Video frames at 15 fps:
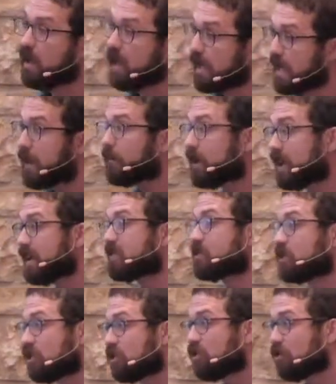And I'm going to ask
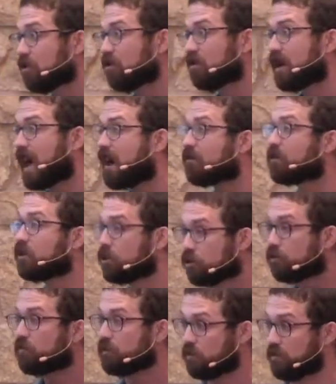you how
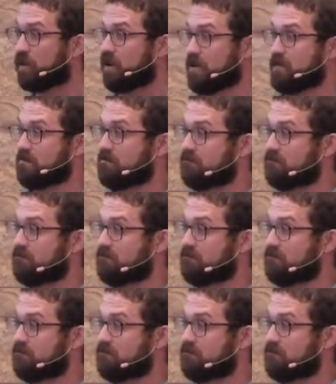you view God.